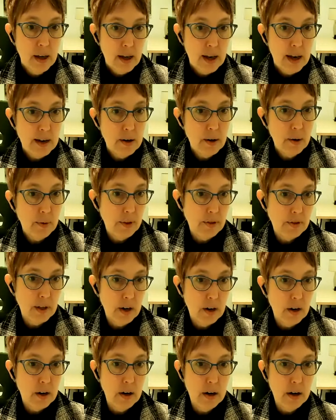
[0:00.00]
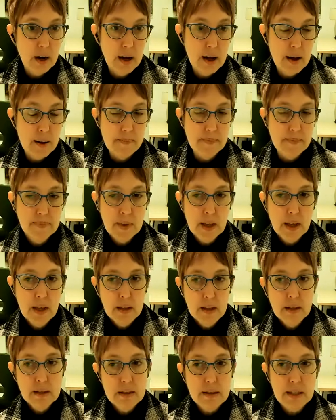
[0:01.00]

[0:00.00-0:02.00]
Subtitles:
I know that this